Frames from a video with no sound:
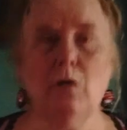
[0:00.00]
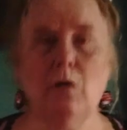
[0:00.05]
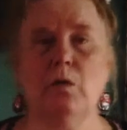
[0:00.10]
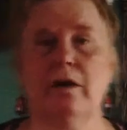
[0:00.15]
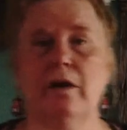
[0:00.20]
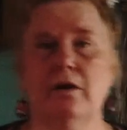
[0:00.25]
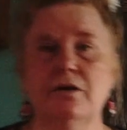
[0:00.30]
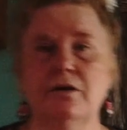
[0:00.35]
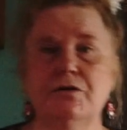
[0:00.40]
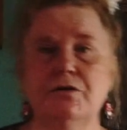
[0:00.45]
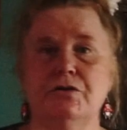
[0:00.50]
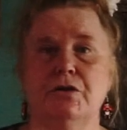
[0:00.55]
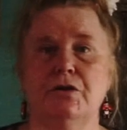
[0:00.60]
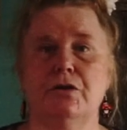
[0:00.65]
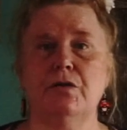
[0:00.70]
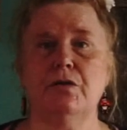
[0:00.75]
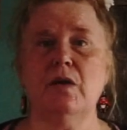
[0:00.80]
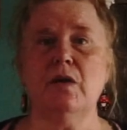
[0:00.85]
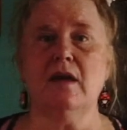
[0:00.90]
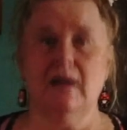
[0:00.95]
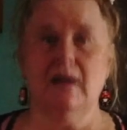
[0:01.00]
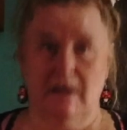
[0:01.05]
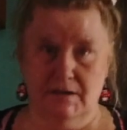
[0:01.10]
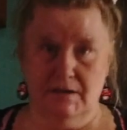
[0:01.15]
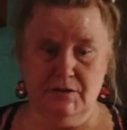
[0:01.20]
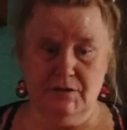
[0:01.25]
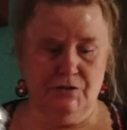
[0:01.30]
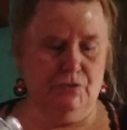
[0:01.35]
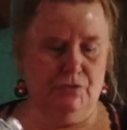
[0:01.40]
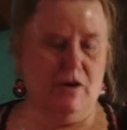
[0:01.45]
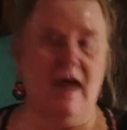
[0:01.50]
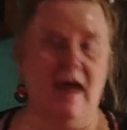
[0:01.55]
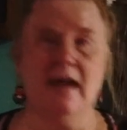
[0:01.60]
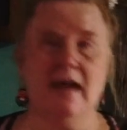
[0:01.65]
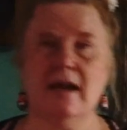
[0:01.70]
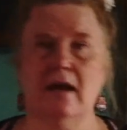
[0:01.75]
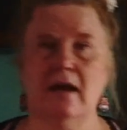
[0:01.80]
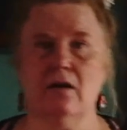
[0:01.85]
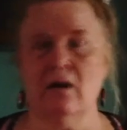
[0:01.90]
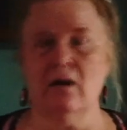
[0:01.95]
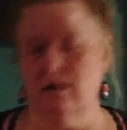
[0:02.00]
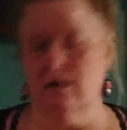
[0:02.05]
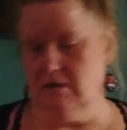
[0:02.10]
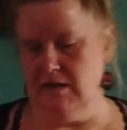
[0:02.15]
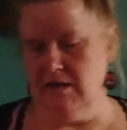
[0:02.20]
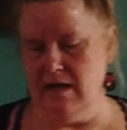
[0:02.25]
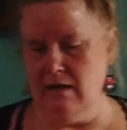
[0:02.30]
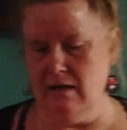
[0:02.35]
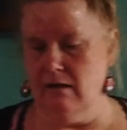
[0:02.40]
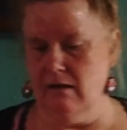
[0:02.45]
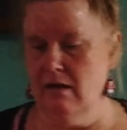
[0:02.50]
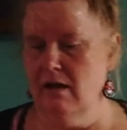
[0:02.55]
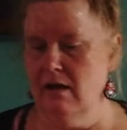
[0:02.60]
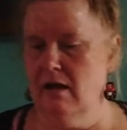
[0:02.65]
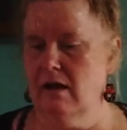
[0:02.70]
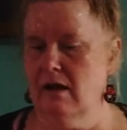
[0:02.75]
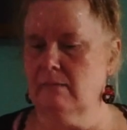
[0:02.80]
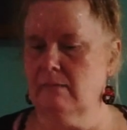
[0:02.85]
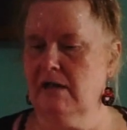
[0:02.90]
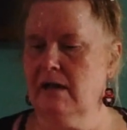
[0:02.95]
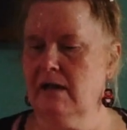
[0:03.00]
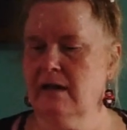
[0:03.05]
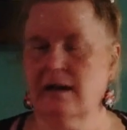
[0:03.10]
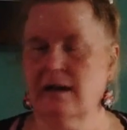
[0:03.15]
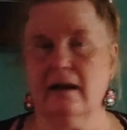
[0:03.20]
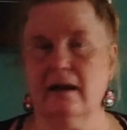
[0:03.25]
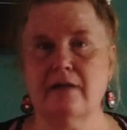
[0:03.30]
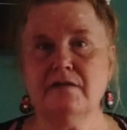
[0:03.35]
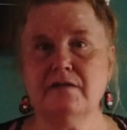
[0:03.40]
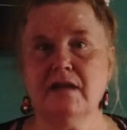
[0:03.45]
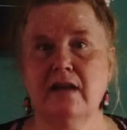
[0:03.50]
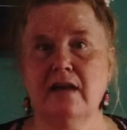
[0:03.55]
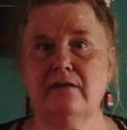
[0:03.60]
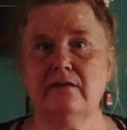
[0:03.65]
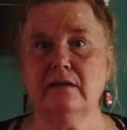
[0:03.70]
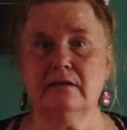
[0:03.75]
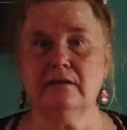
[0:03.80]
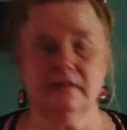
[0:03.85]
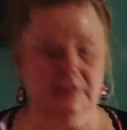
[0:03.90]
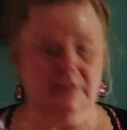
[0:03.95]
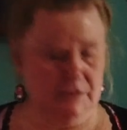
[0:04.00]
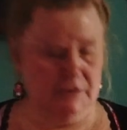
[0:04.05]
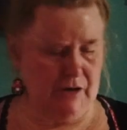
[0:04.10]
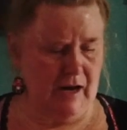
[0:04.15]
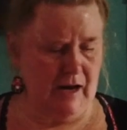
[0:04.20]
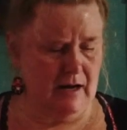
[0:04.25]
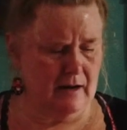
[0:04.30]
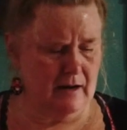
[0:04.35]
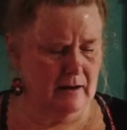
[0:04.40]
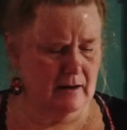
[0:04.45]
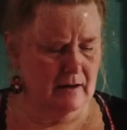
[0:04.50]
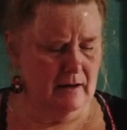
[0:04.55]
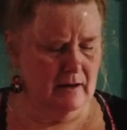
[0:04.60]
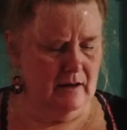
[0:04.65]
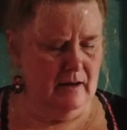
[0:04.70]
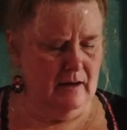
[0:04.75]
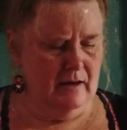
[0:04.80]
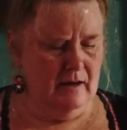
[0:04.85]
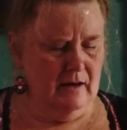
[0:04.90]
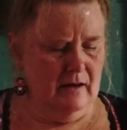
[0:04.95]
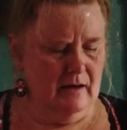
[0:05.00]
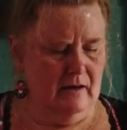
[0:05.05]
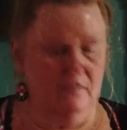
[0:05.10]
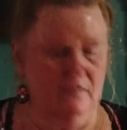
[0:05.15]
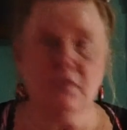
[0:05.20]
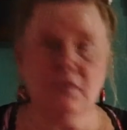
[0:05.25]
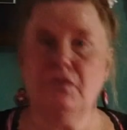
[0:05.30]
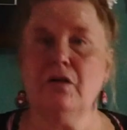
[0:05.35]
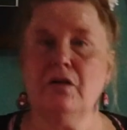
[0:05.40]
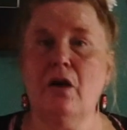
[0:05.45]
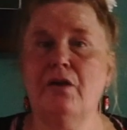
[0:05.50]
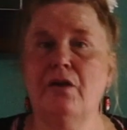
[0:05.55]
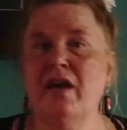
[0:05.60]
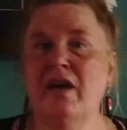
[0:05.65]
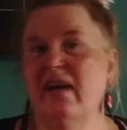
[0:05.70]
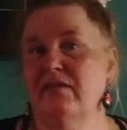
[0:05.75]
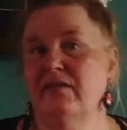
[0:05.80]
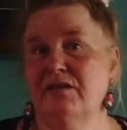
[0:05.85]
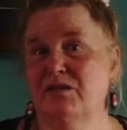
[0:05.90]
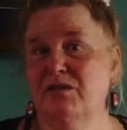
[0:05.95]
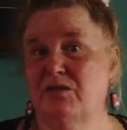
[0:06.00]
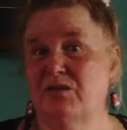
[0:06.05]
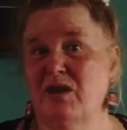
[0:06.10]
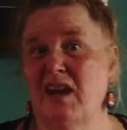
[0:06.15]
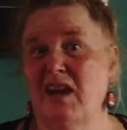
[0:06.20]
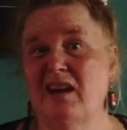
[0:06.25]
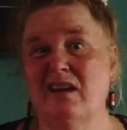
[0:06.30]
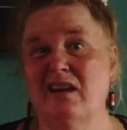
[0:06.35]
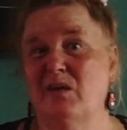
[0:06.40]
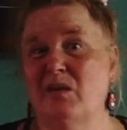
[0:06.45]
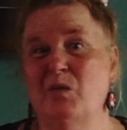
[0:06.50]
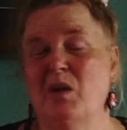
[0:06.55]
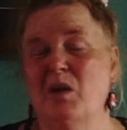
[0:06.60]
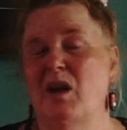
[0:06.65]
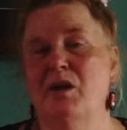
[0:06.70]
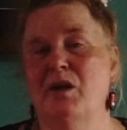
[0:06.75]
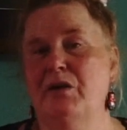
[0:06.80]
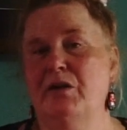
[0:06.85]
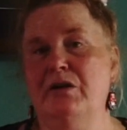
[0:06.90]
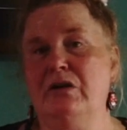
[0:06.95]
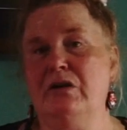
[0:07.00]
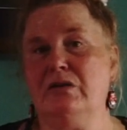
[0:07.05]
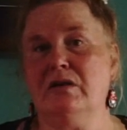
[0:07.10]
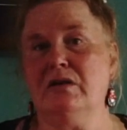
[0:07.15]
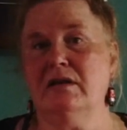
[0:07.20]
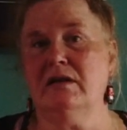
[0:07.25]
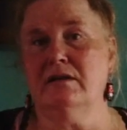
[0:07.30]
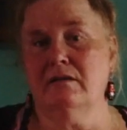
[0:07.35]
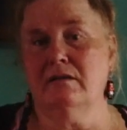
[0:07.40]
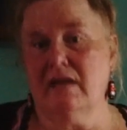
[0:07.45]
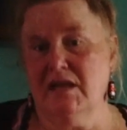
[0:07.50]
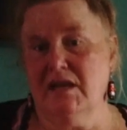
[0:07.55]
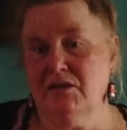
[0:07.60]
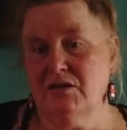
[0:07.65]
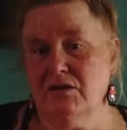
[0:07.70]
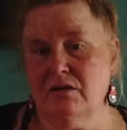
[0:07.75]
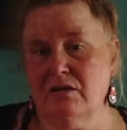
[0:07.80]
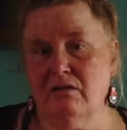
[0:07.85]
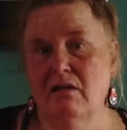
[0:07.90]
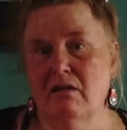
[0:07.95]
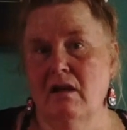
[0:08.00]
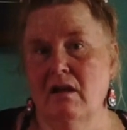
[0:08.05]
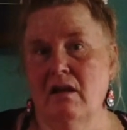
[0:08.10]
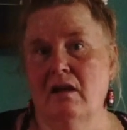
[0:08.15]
what we're going to do is strain our cocktail. I'm lucky enough to have a little strainer if you don't have a strainer, why don't you use a little kitchen